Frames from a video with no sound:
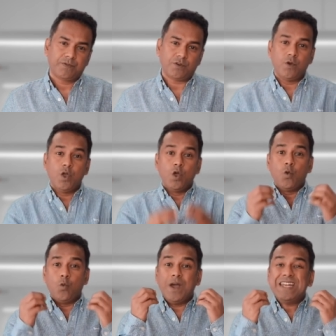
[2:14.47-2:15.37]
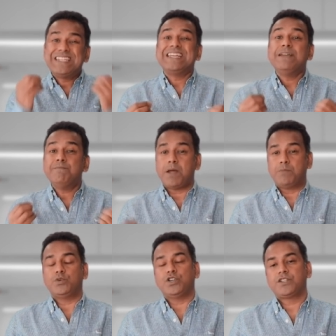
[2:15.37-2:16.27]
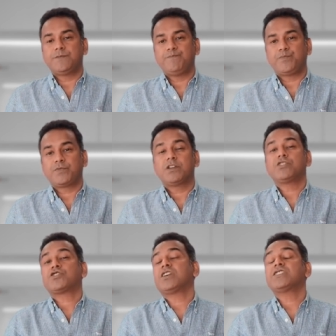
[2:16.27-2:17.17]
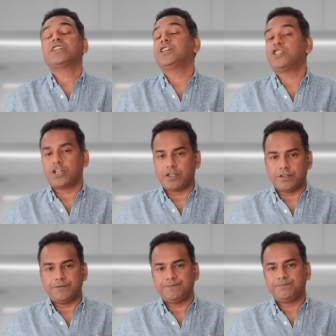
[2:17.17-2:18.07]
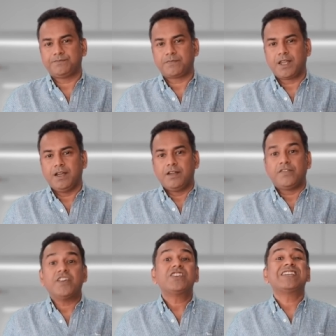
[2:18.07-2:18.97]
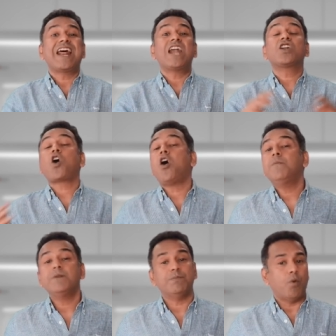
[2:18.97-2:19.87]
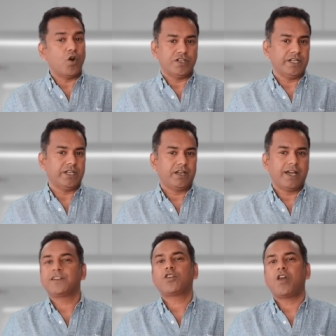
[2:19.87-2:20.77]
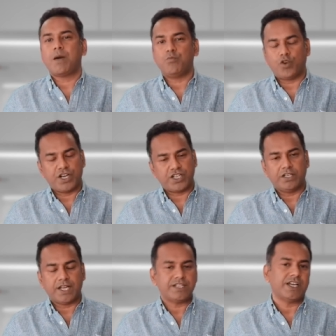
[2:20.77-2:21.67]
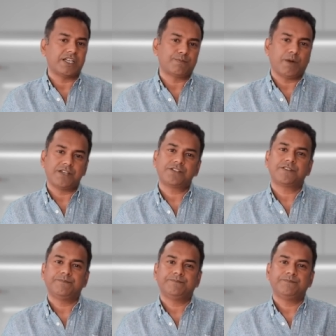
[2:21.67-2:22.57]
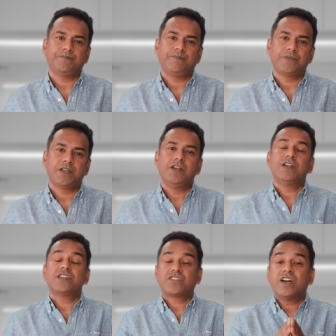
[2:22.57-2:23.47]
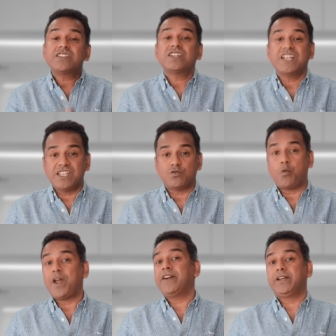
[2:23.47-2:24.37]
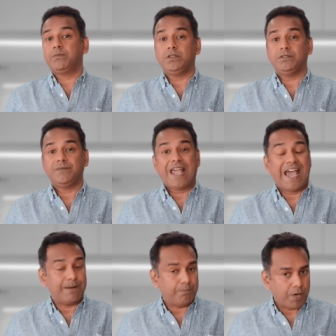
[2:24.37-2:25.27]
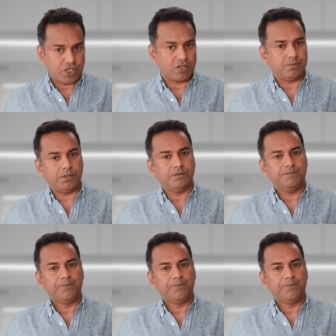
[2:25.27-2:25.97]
So, when team members trust each other, there is an uncommon bonding and collaboration that takes place. Trust is variable and measurable.